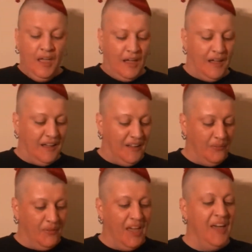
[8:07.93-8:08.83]

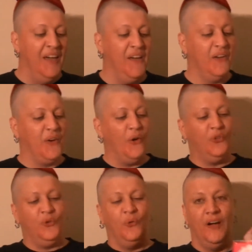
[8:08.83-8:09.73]
go
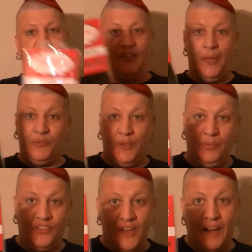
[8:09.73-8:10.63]
to
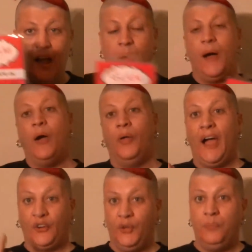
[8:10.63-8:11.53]
glamseamless.com. I will
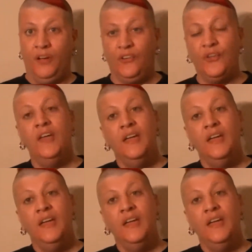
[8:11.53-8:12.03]
actually put